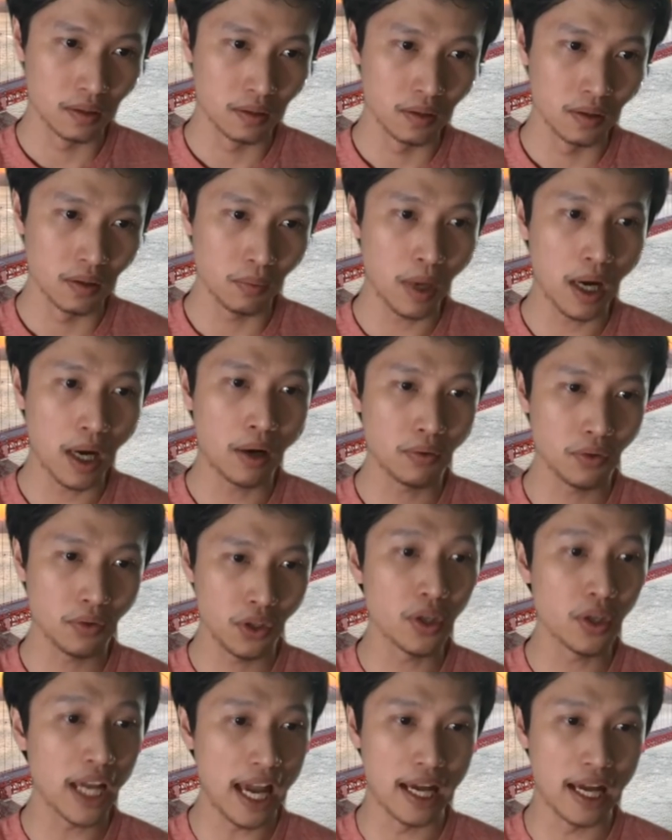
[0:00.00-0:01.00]
Well, you
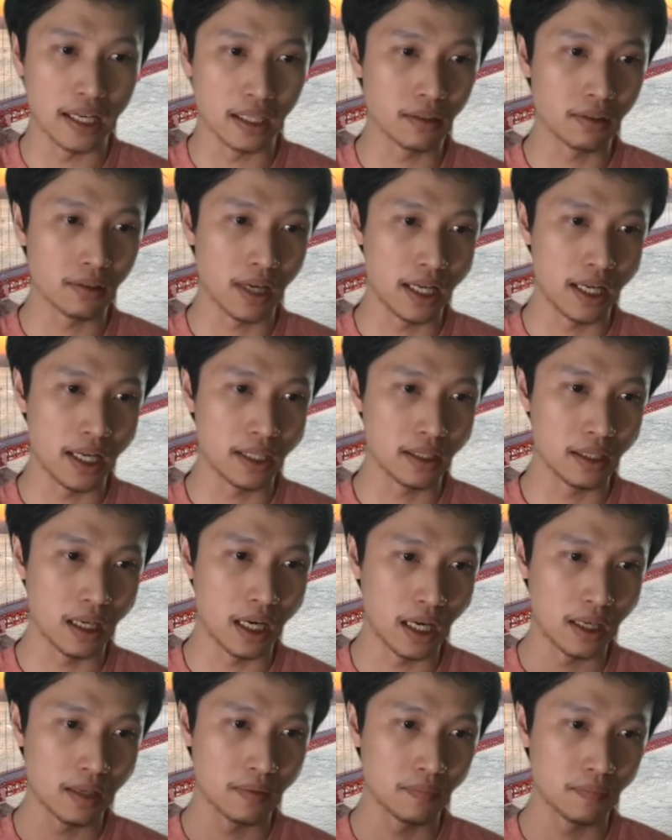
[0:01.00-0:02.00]
can, right?
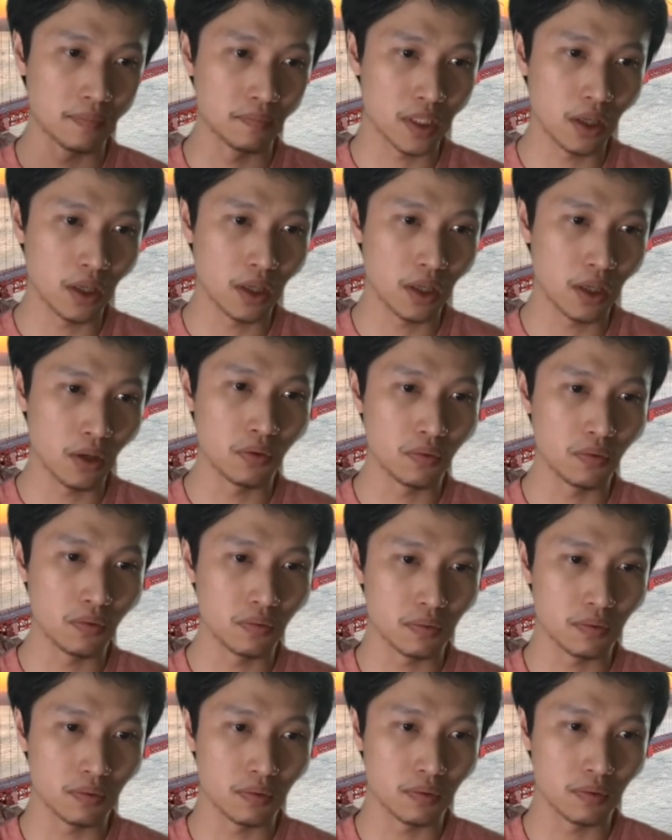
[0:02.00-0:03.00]
So
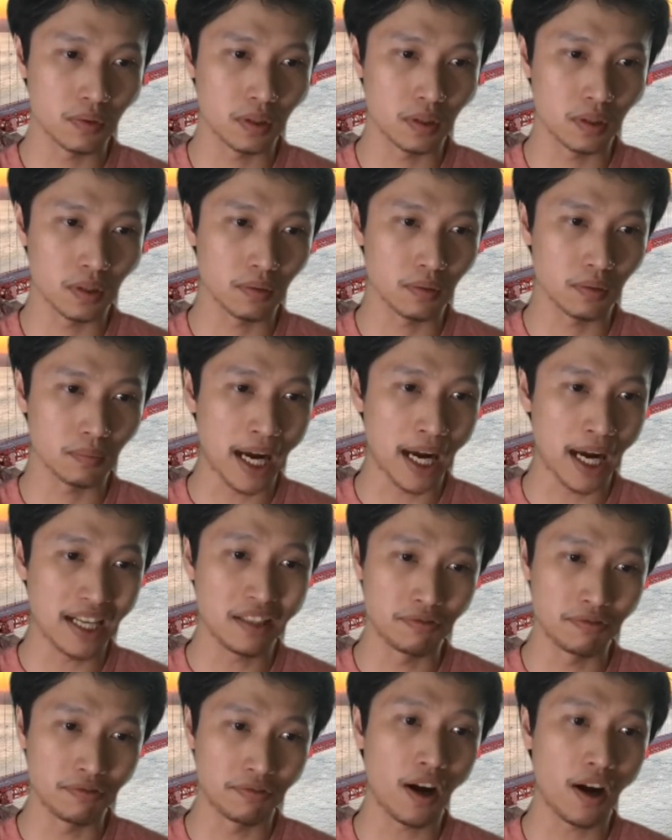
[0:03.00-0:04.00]
by
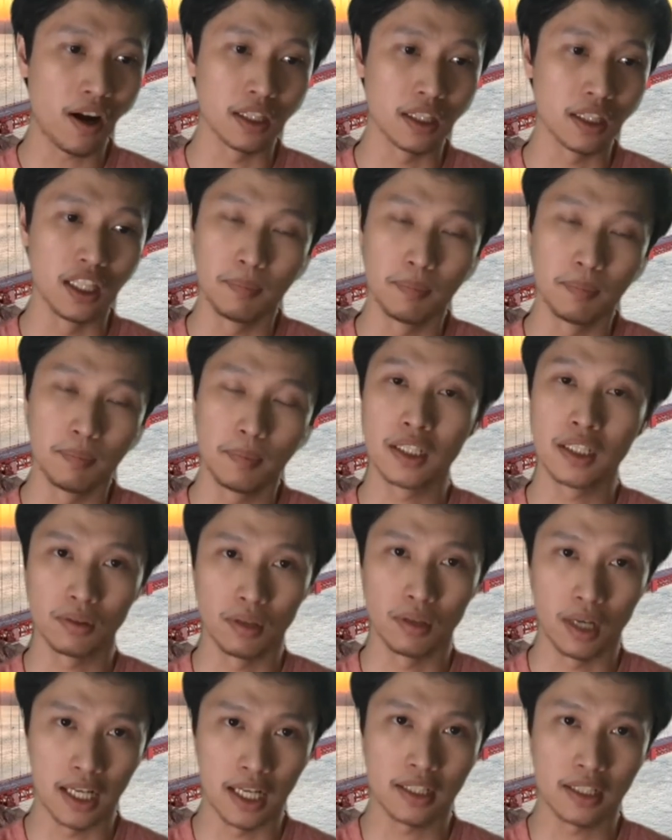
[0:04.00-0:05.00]
default, they're limited to
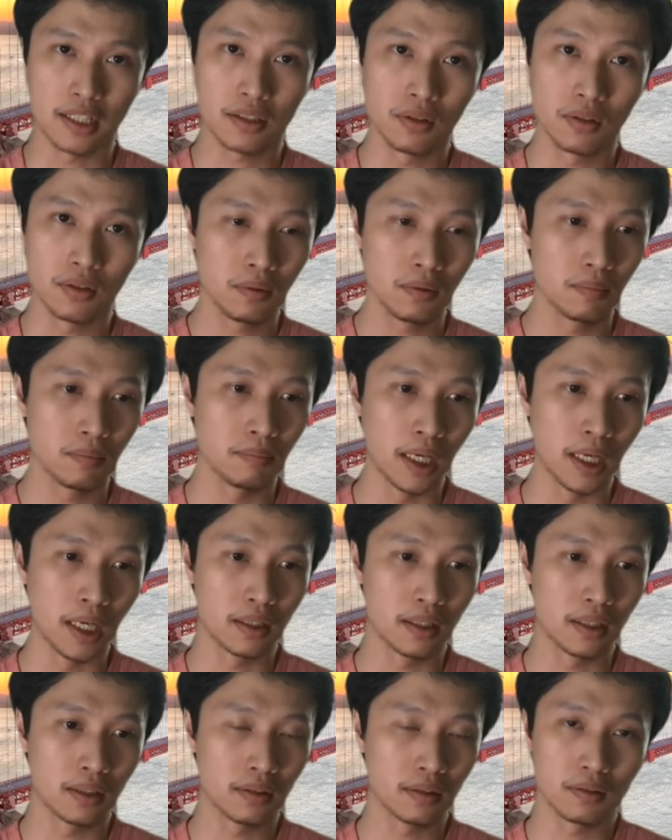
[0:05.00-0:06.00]
high school,
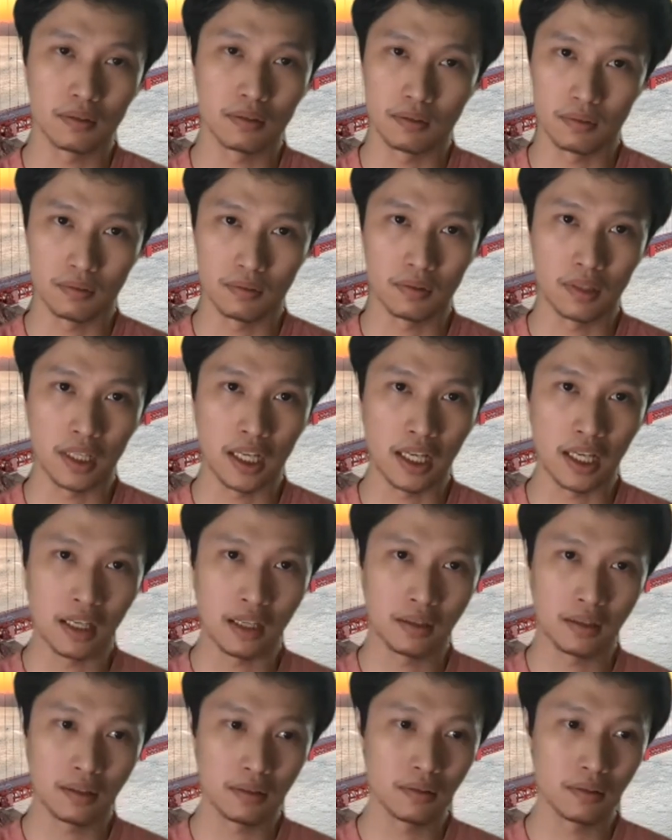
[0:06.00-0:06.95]
but they,